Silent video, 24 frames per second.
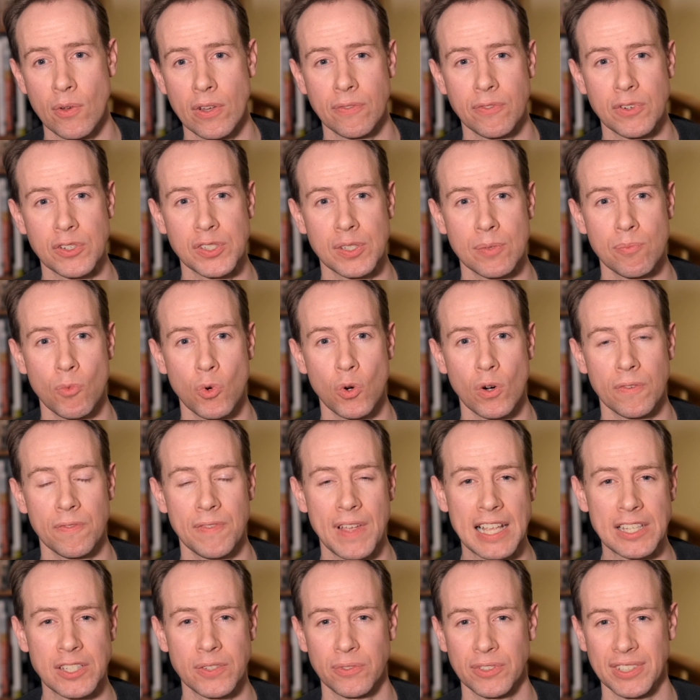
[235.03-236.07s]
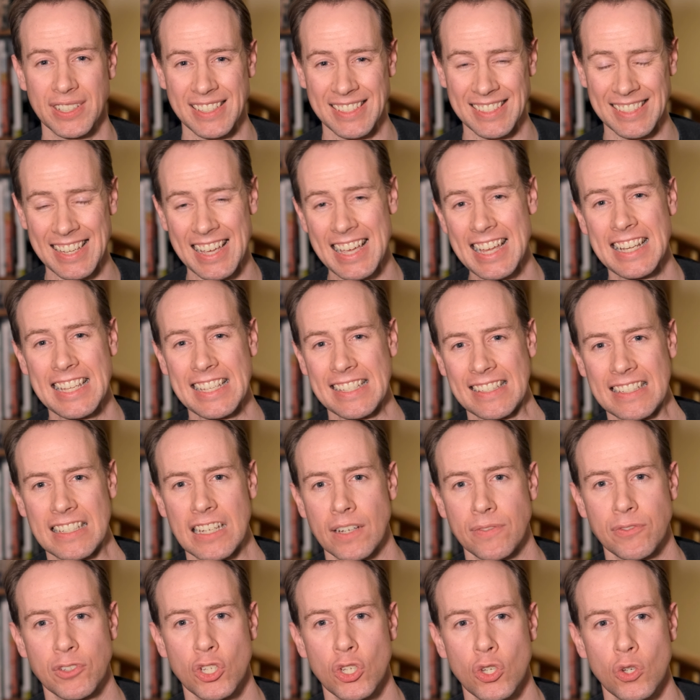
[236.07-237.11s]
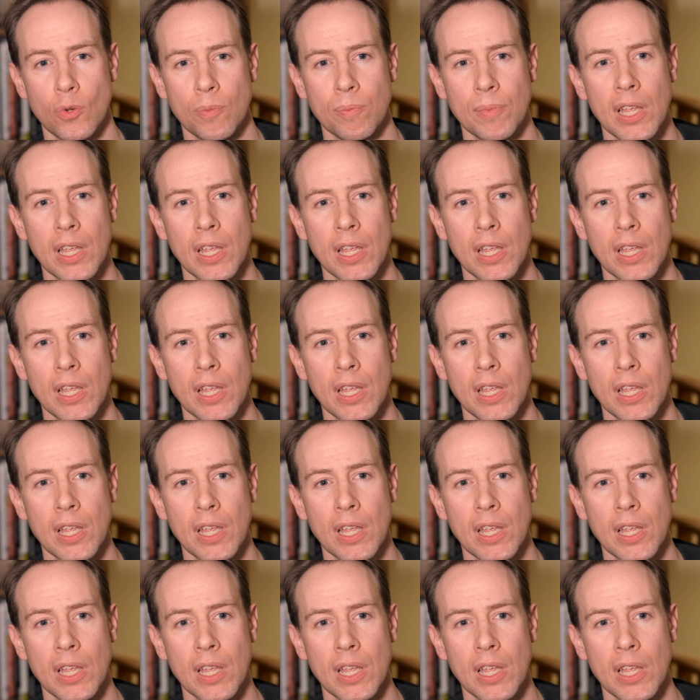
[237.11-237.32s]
for some more fanciful designy stuff too.